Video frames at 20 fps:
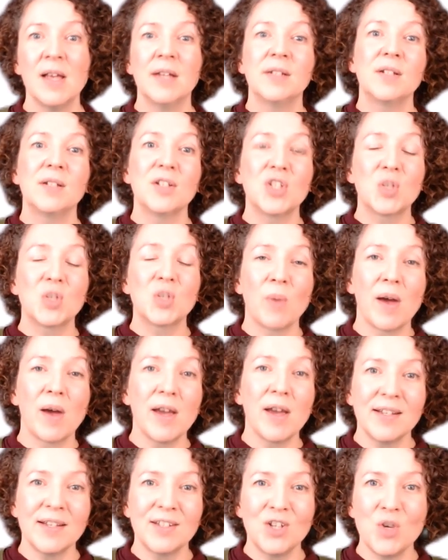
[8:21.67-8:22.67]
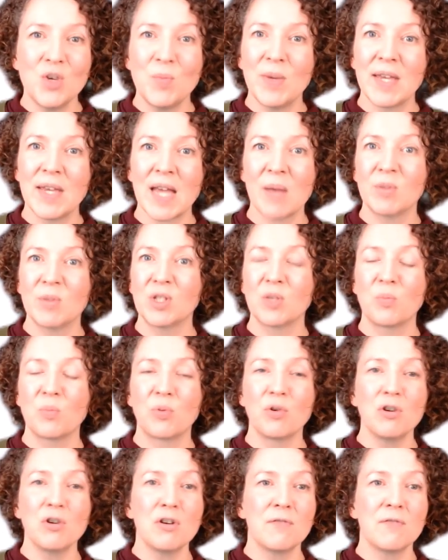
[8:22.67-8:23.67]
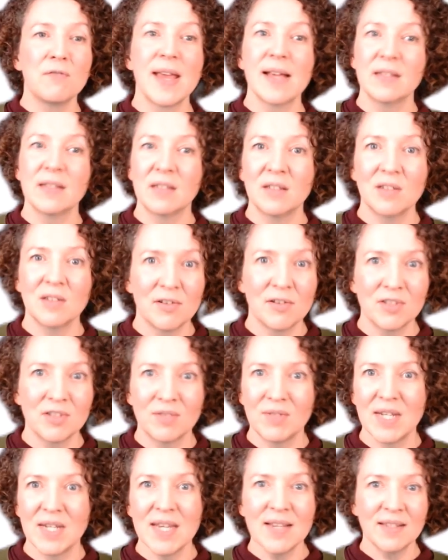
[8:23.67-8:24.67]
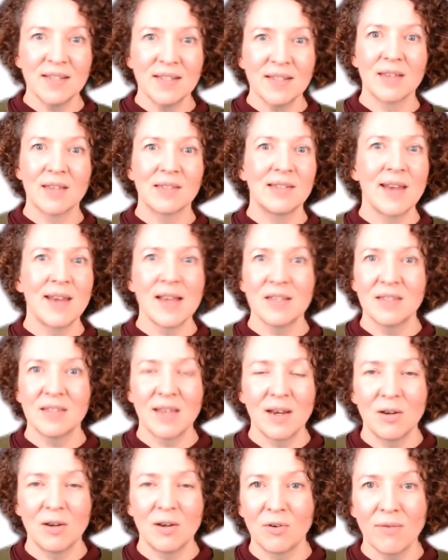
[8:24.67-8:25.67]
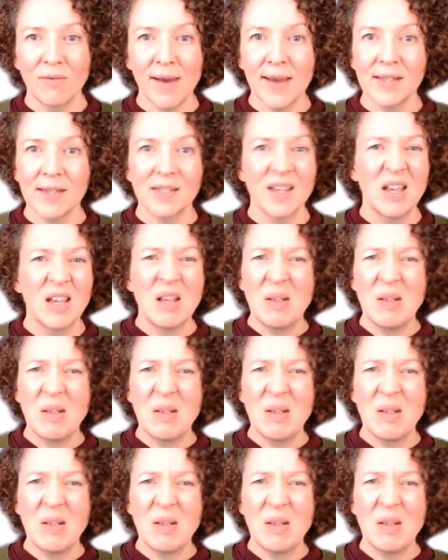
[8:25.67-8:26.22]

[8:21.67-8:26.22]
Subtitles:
despite you being able to prove, yes, there's lots of T cells, yes, they look great,